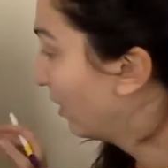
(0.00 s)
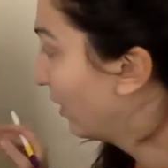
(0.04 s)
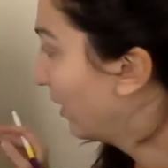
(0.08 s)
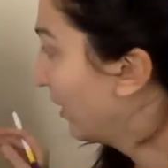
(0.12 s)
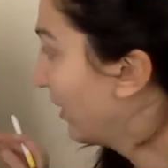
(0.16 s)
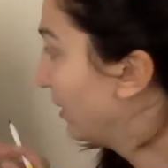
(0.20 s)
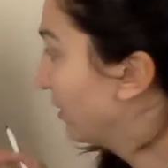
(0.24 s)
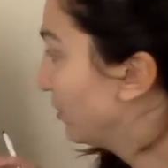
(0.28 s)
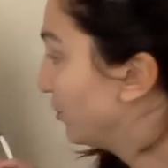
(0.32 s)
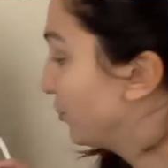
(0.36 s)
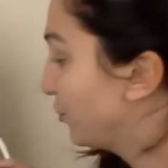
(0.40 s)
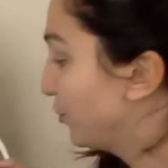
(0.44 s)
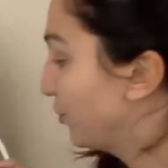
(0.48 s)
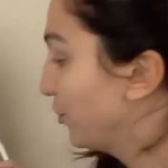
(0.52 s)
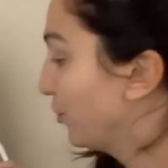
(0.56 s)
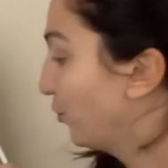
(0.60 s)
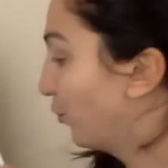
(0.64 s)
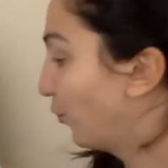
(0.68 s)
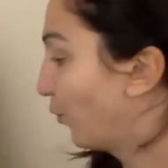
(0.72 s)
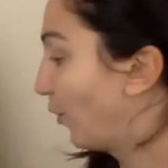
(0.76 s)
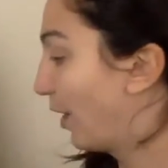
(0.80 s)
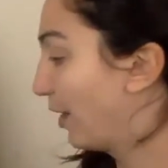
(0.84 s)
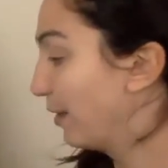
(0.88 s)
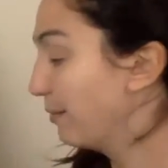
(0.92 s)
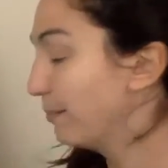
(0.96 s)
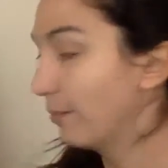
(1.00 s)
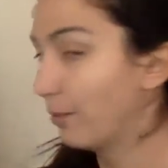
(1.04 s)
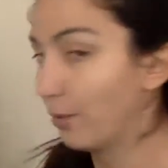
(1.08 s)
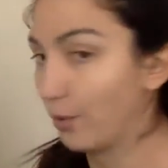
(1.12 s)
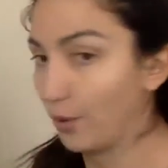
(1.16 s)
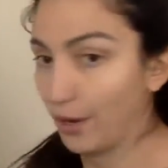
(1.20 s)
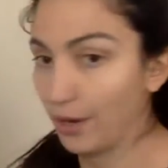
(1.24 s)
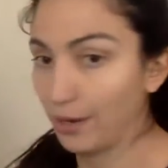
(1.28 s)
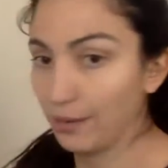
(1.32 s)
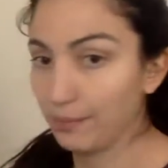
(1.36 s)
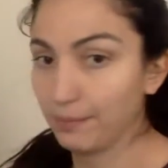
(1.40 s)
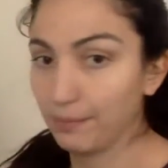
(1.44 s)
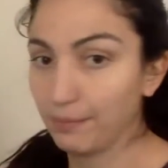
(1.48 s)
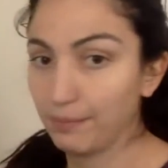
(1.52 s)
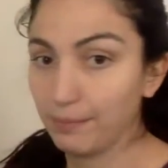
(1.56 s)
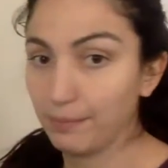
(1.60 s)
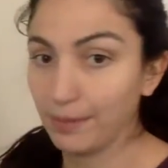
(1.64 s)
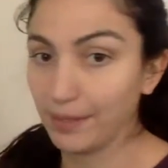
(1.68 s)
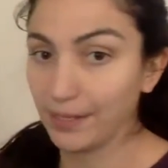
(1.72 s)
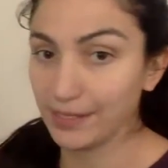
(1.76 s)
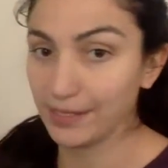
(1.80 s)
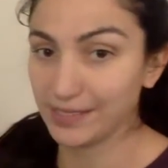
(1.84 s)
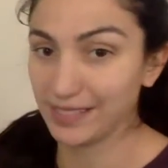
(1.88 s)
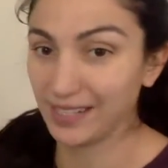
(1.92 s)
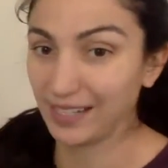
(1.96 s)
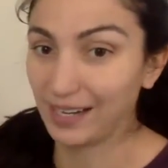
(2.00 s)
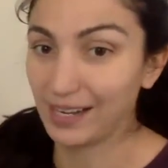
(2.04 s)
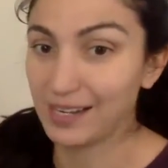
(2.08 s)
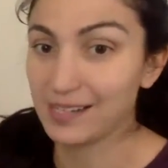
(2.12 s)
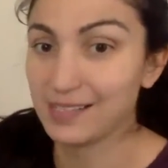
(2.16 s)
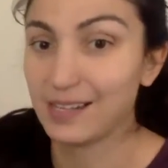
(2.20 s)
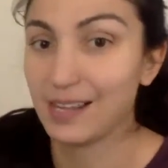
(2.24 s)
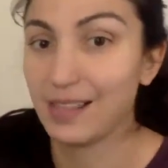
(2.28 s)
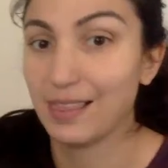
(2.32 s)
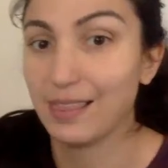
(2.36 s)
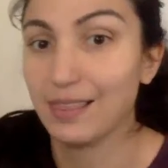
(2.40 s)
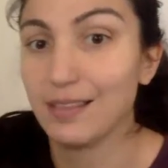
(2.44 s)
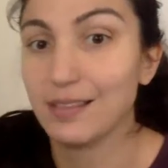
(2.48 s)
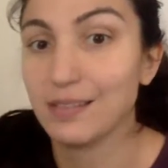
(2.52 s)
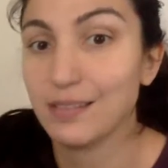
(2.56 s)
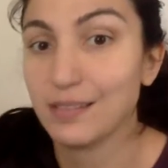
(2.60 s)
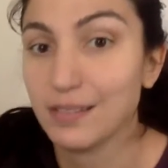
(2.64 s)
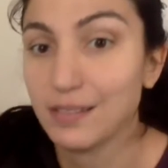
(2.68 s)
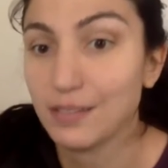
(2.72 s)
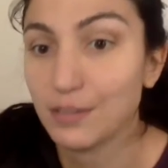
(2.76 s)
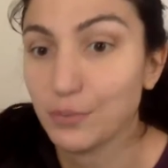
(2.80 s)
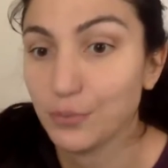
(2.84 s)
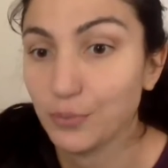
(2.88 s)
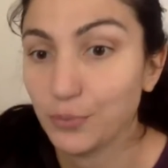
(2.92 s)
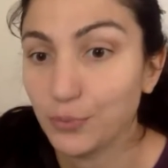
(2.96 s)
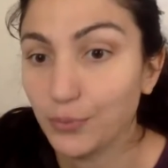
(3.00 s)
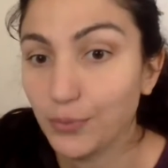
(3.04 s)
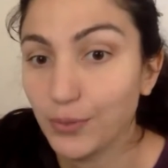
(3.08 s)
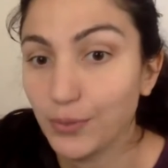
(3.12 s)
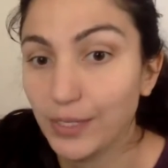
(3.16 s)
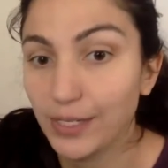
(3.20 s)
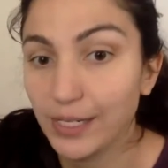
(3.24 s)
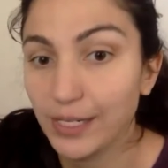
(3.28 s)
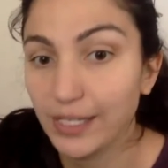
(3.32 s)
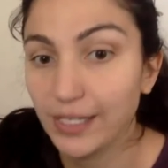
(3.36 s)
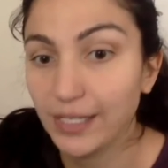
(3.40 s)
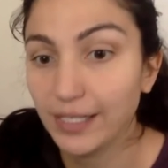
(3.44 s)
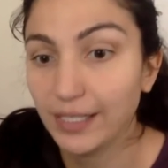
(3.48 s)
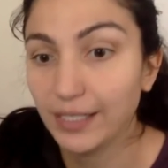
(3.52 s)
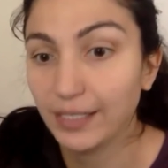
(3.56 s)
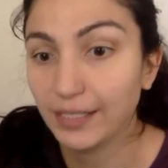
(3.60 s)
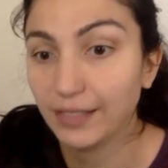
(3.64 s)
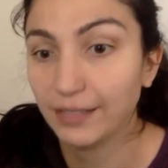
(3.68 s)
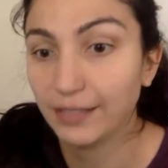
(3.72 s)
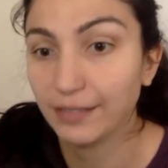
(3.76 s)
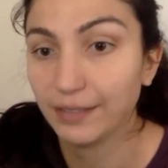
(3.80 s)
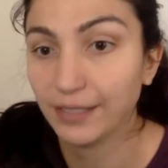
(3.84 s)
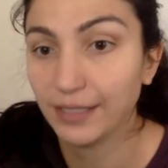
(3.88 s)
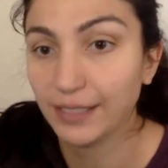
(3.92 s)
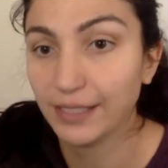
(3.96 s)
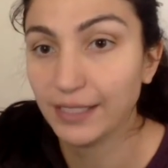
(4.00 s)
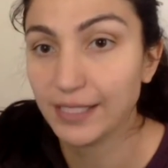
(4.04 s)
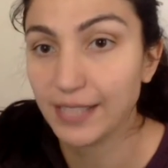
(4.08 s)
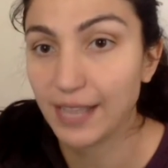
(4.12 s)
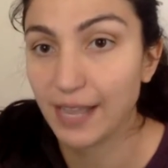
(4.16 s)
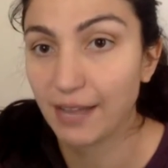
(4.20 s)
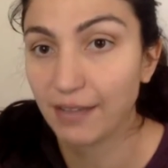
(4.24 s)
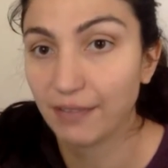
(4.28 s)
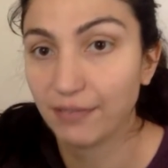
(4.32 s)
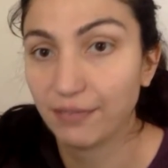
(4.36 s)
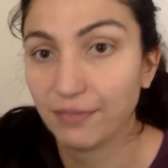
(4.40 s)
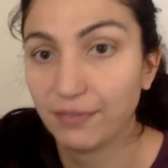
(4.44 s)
is do one more, because like I said, this is really, really tough.